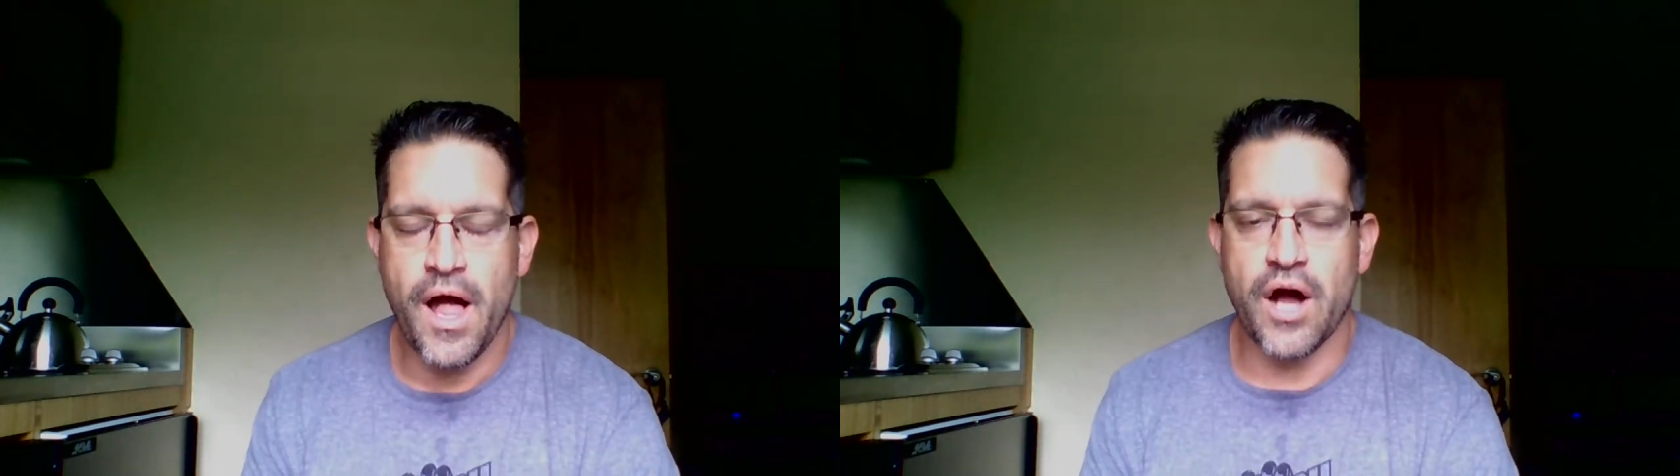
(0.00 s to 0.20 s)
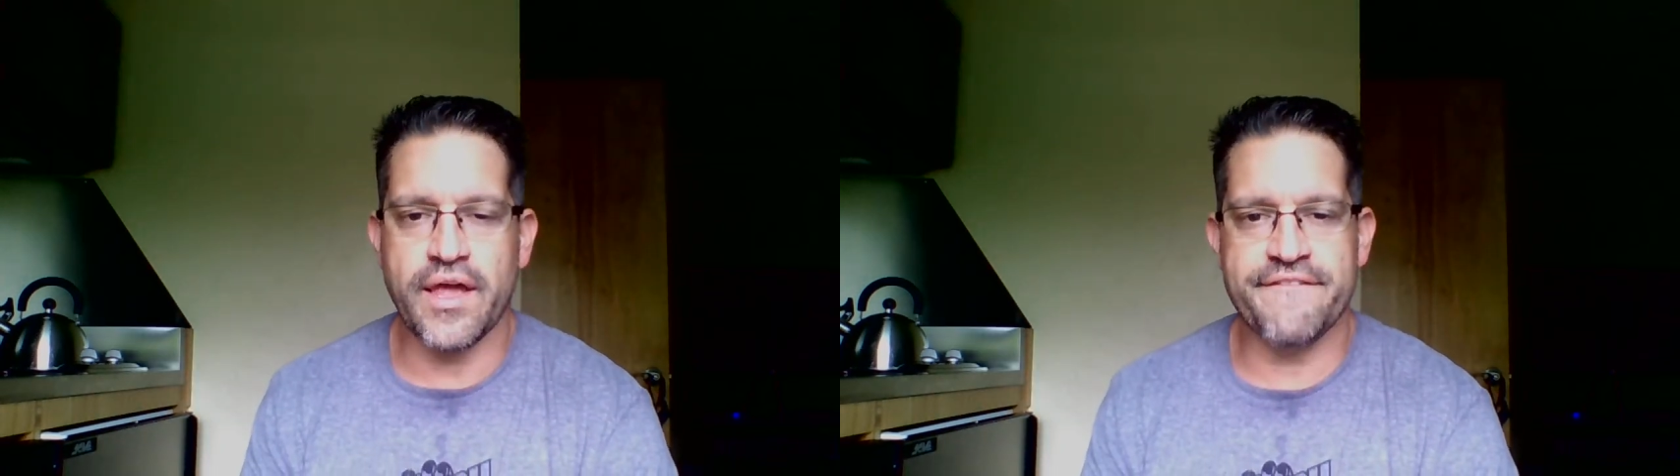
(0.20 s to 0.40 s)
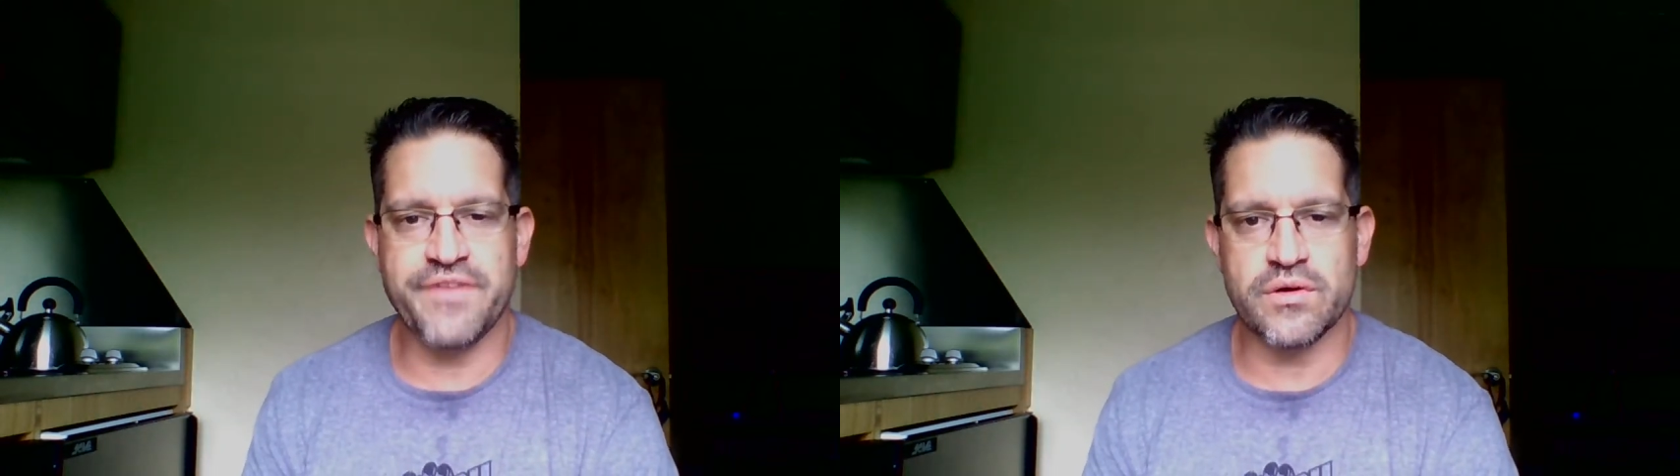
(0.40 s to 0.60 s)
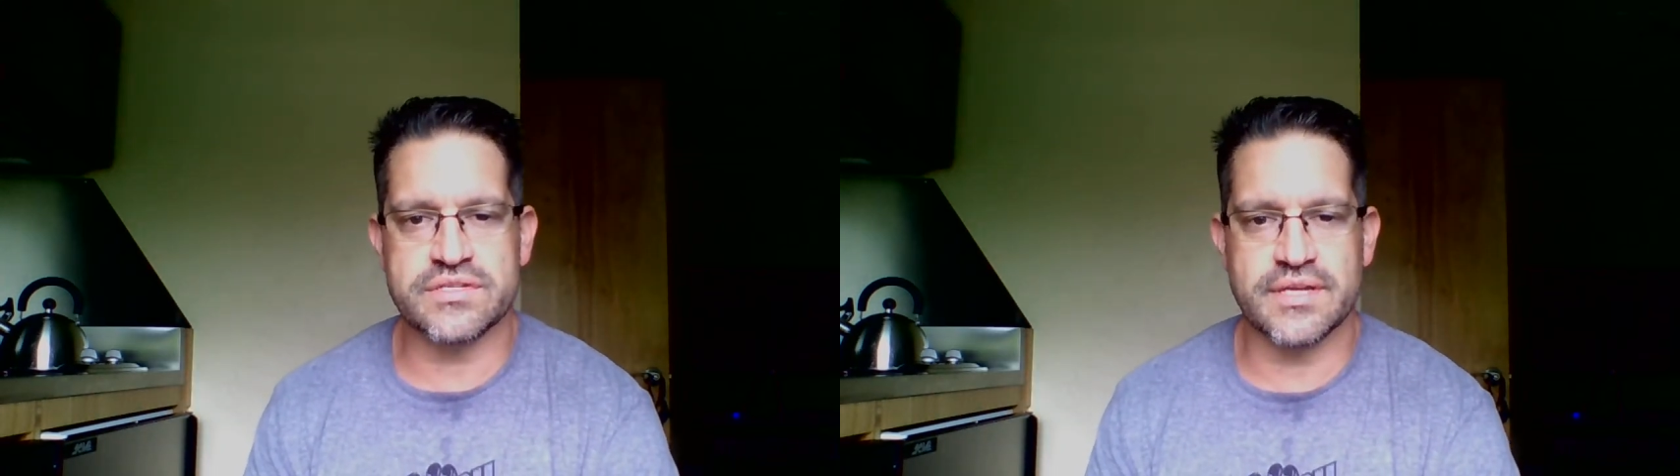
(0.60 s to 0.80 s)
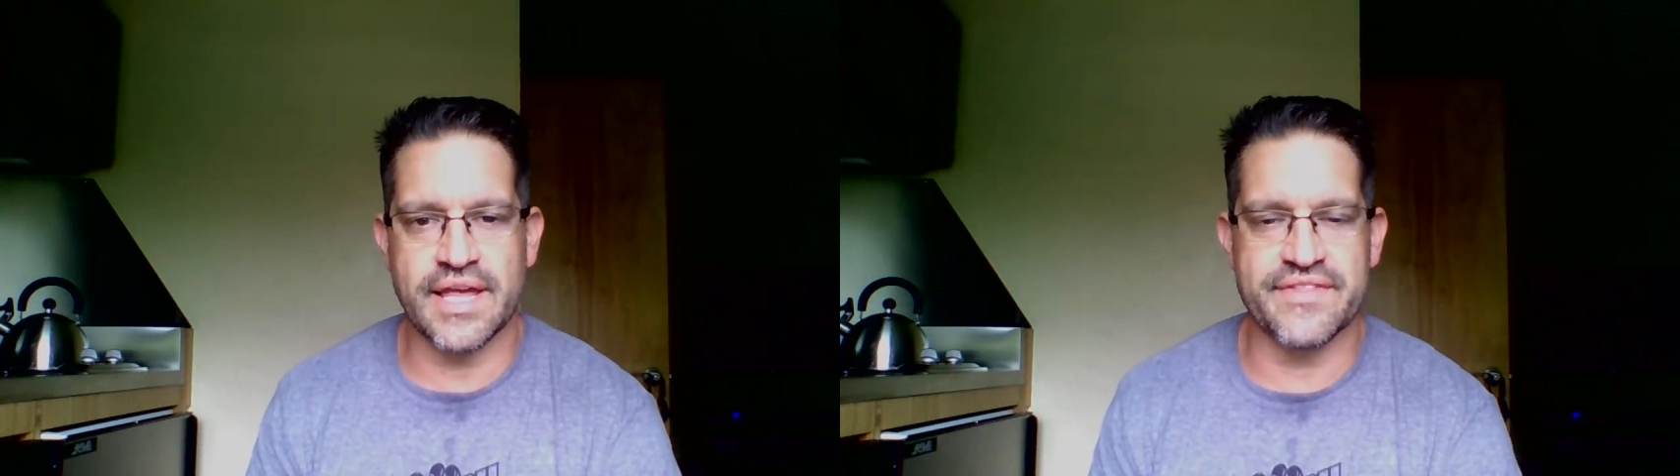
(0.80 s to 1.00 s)
Okay,
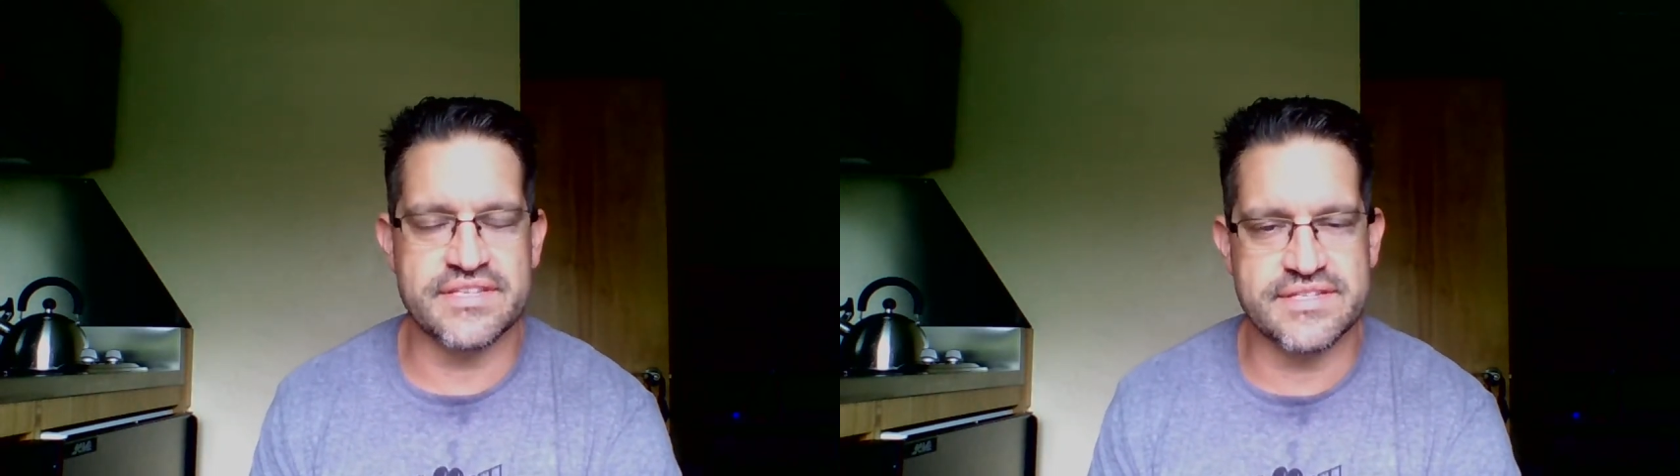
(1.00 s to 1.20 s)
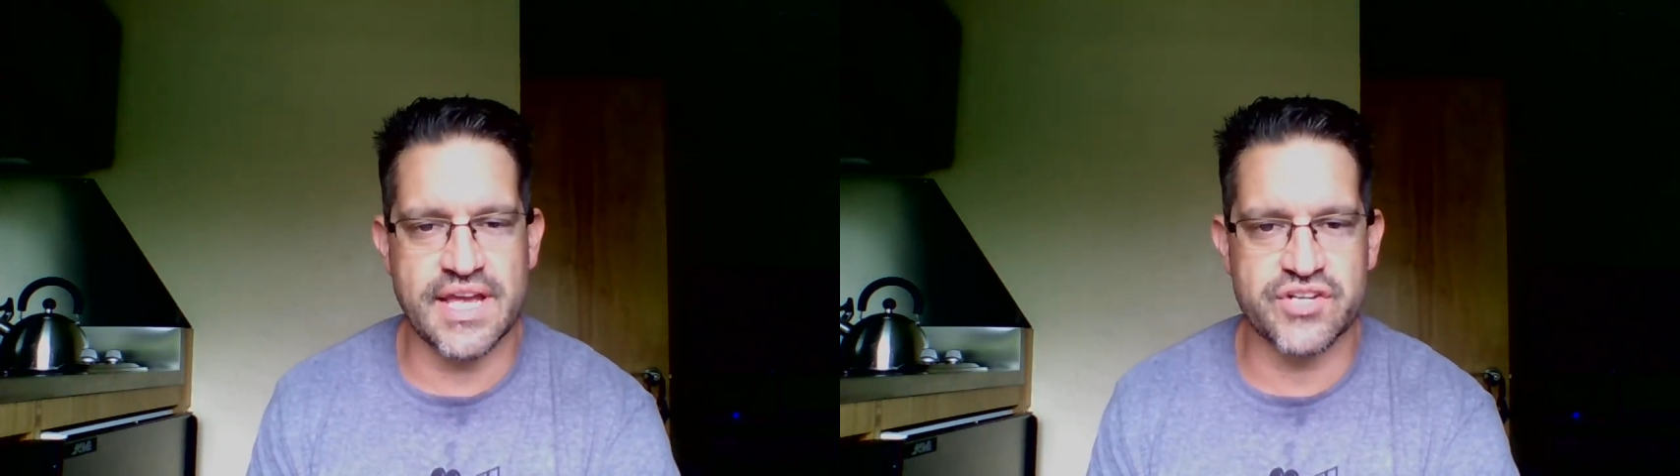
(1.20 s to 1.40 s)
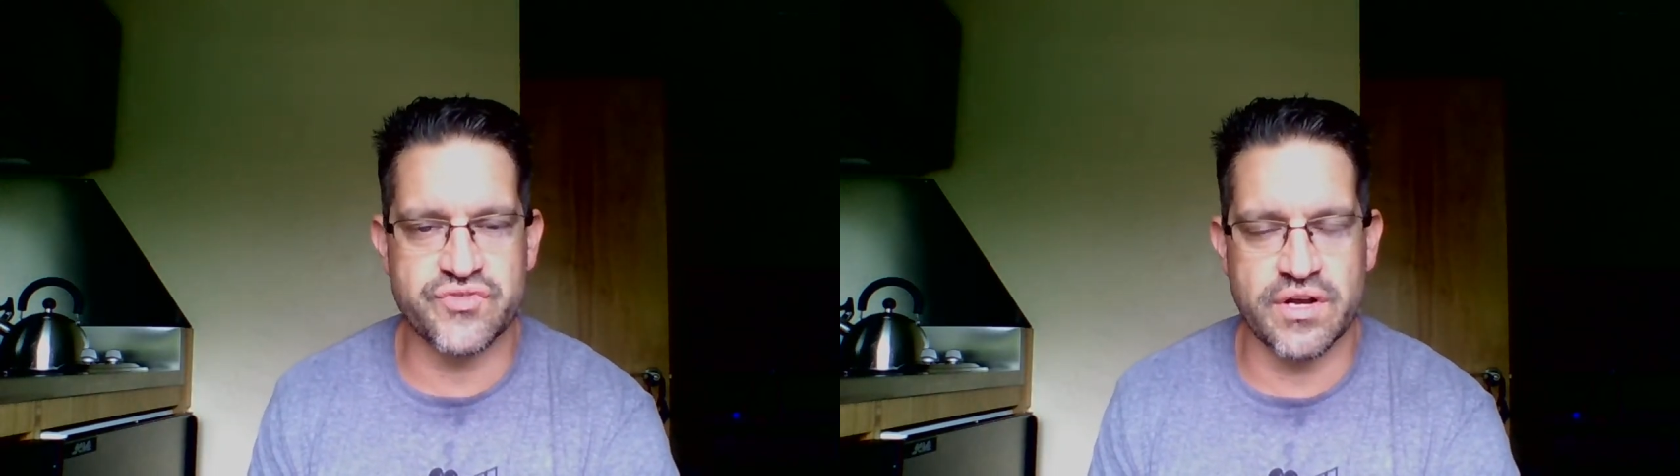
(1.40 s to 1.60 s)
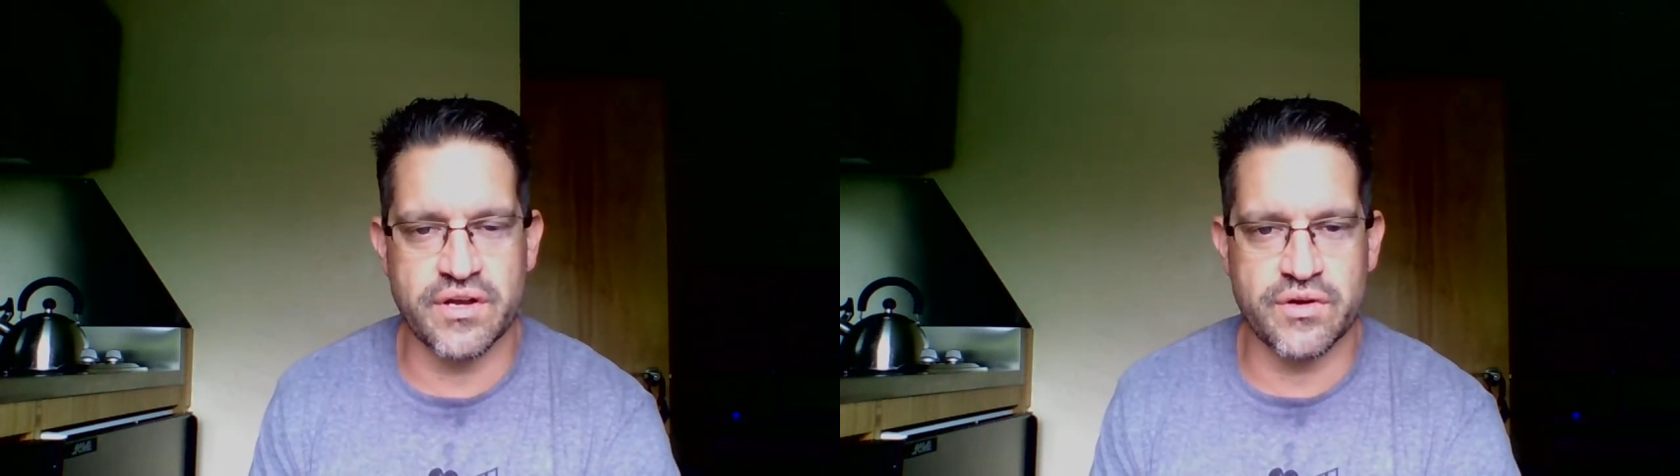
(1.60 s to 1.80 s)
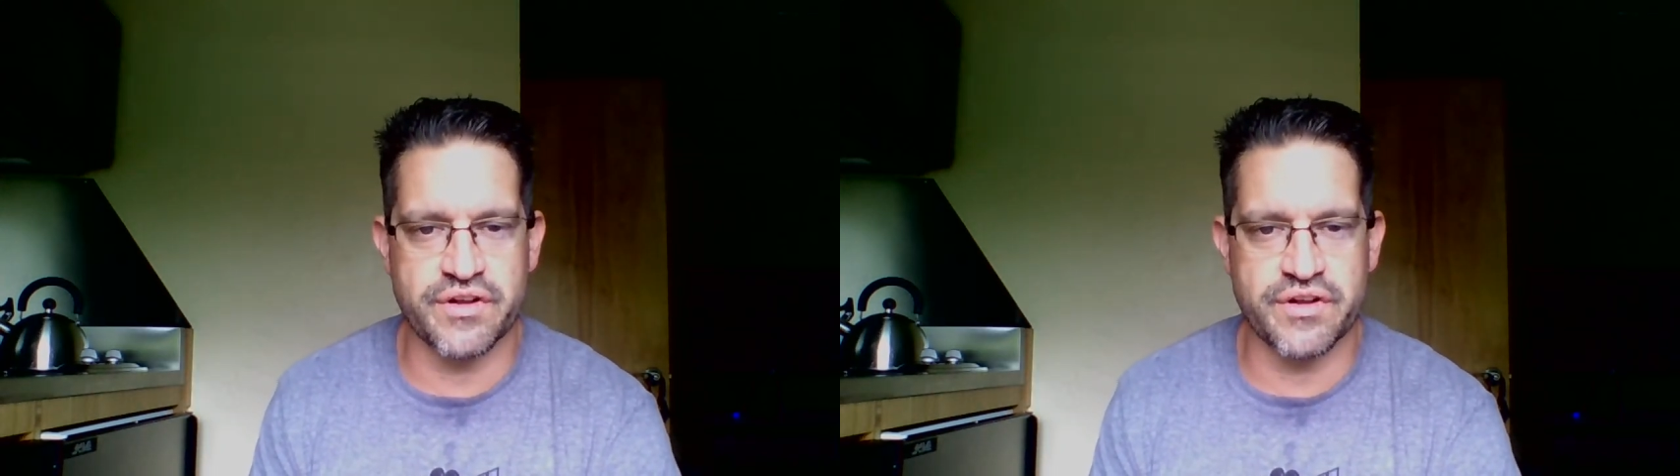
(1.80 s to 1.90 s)
folks, again, this is Dan Trongo,